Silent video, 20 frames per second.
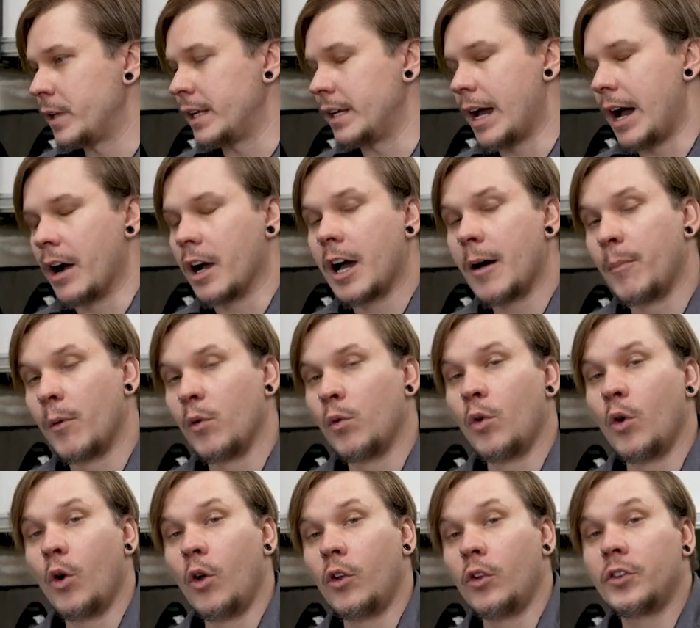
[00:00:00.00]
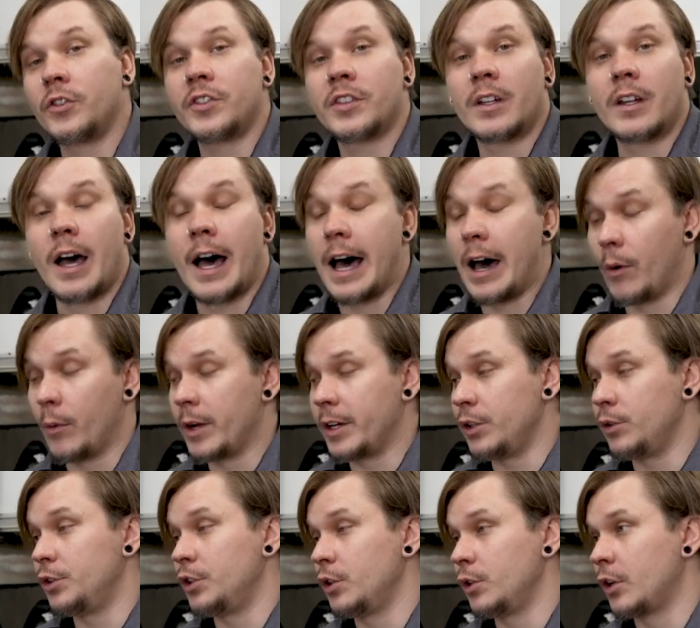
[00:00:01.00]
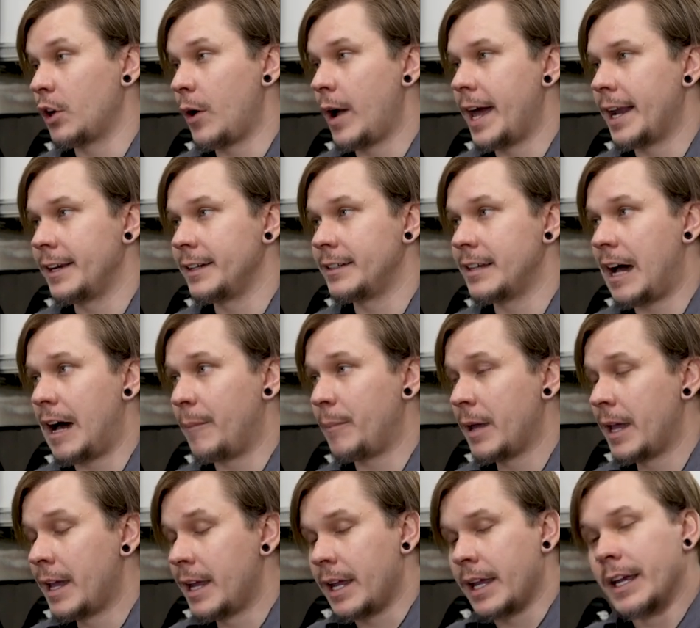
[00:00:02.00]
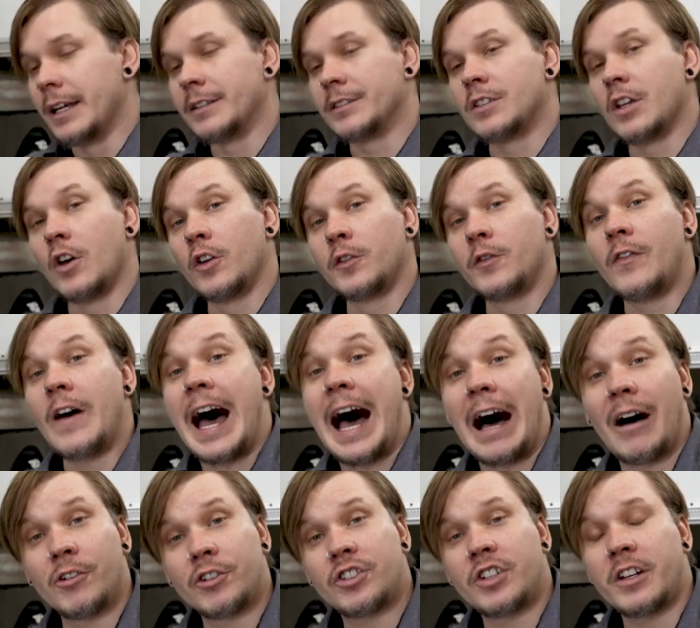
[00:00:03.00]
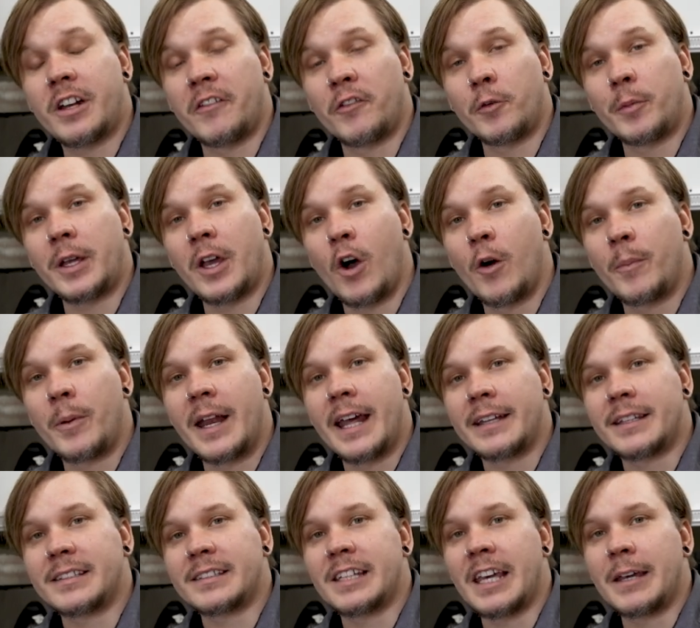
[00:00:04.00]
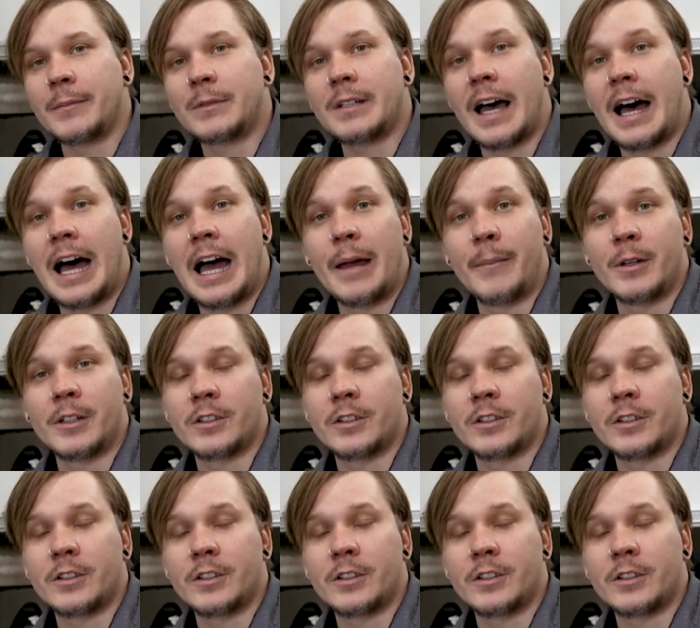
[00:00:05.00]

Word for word: Now, a couple rules when you do go ahead and dump is those valves should never be open at the same time.